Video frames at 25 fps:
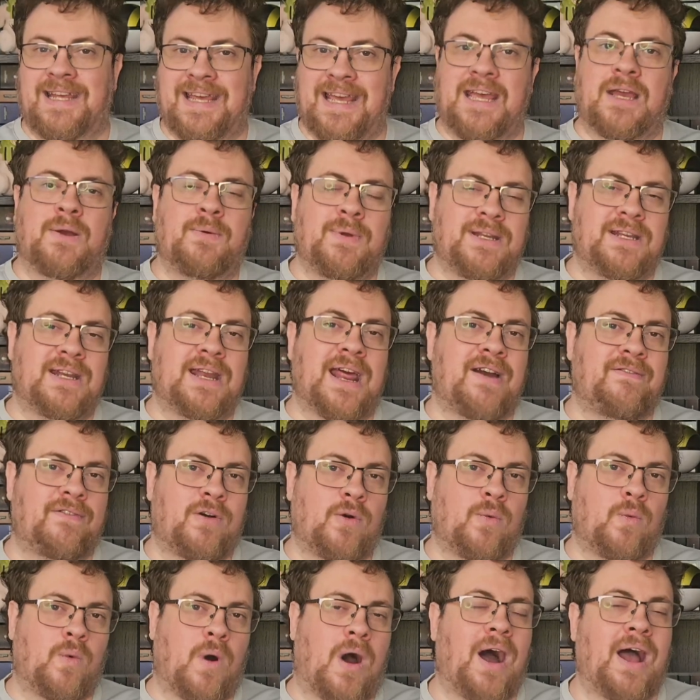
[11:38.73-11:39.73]
Here we did have a
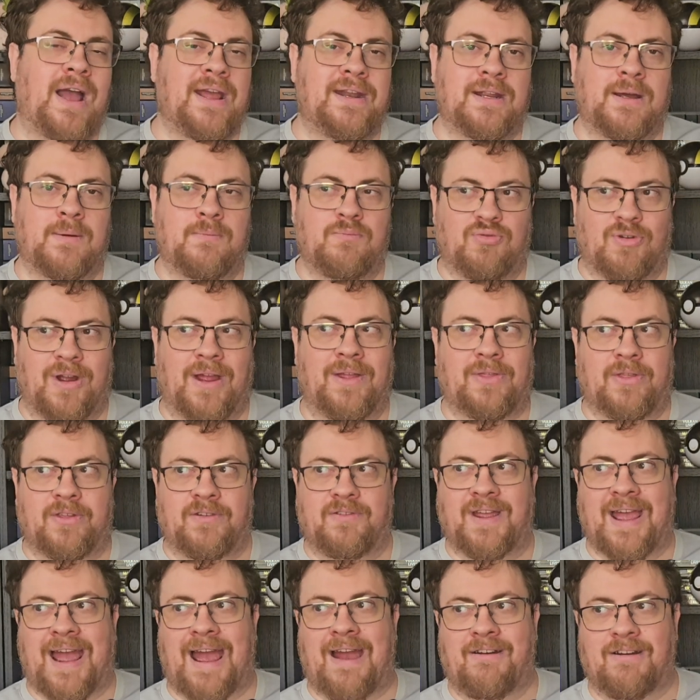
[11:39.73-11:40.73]
wider breadth of
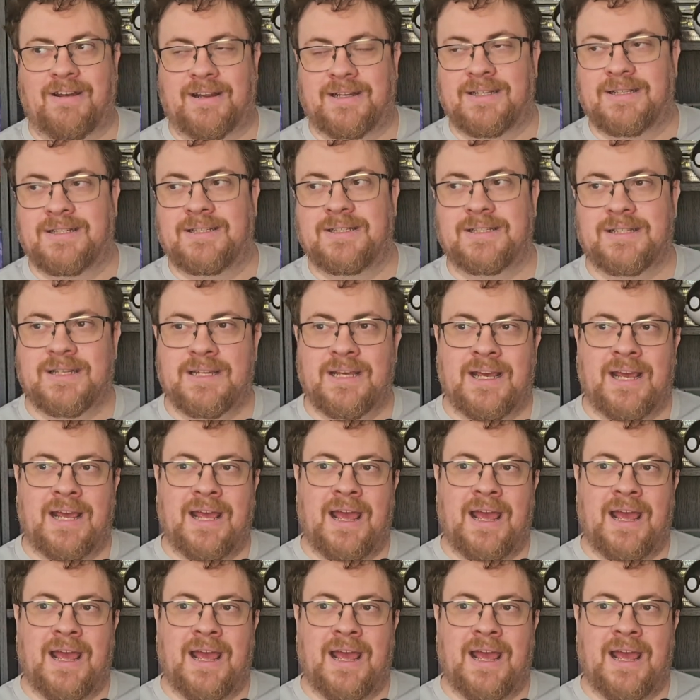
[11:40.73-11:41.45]
characters,